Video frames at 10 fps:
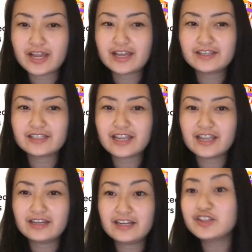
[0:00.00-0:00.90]
as
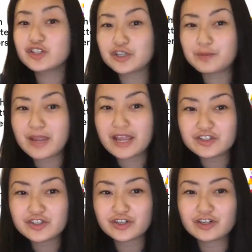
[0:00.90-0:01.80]
an engineering
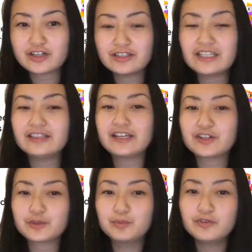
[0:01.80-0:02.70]
manager, then
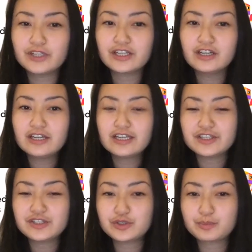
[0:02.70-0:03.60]
later moving
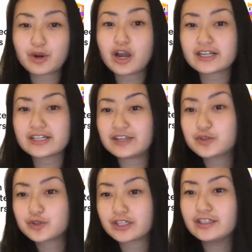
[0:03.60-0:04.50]
into
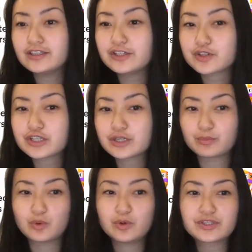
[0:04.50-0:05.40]
product-centric leadership
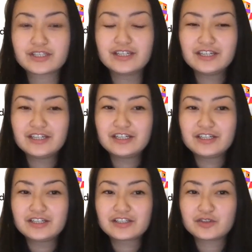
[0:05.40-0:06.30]
roles.
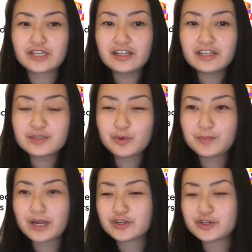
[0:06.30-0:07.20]
So tell us more
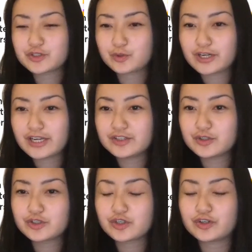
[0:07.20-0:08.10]
about your story and
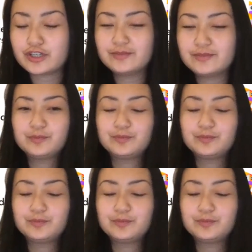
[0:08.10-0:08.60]
your journey.